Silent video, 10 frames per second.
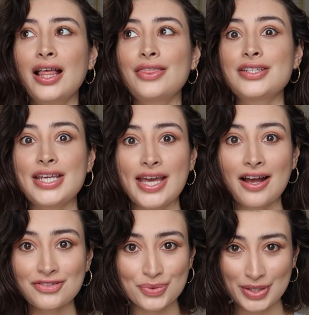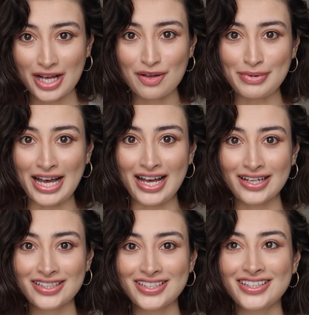The day after we got
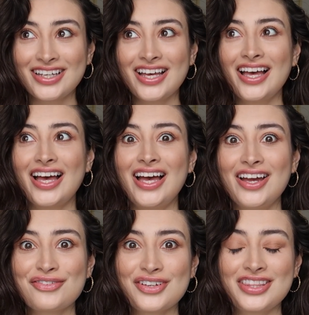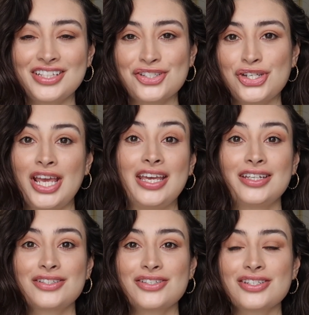back, everything
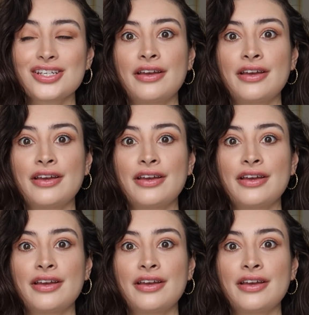changed.